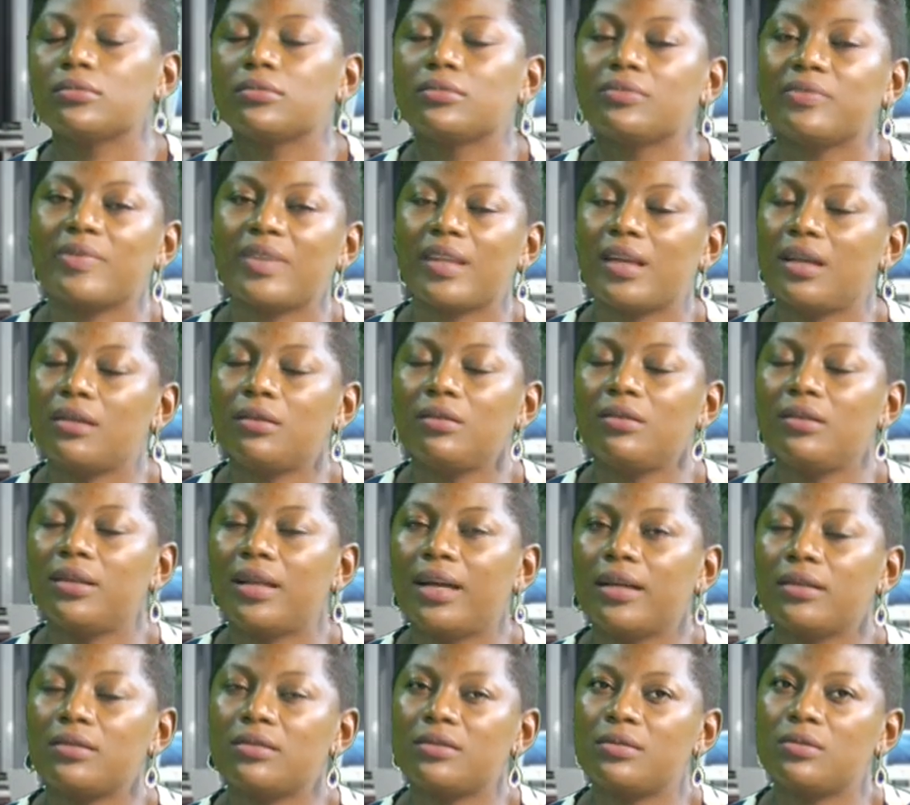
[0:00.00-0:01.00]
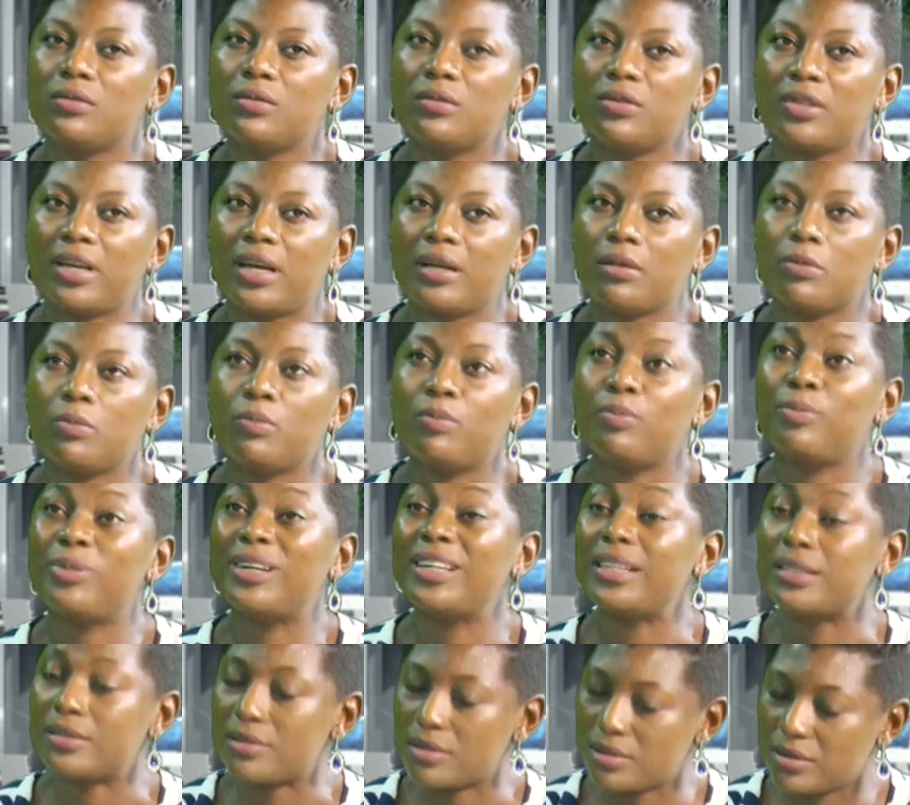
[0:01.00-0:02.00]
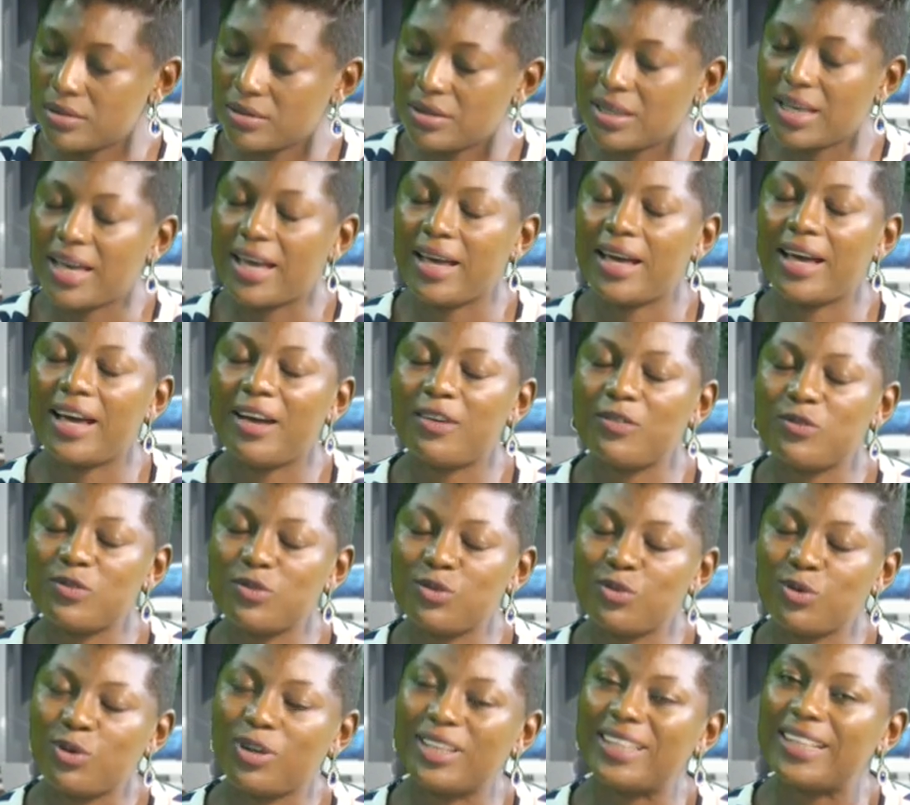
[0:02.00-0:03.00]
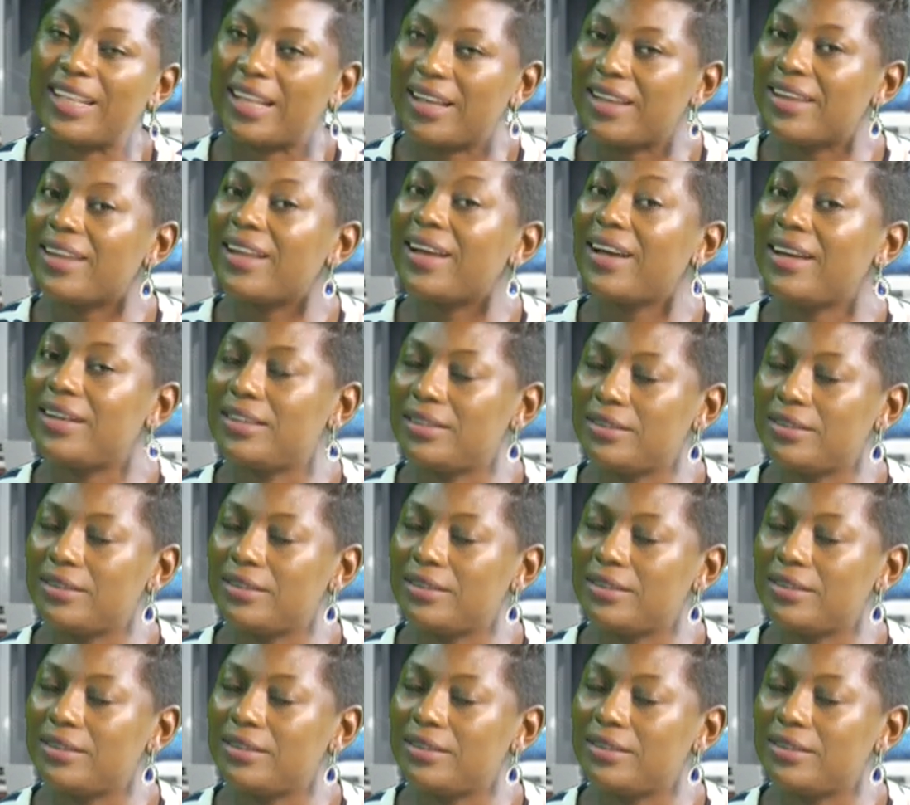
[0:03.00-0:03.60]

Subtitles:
I don't like to do that. But I have to underline.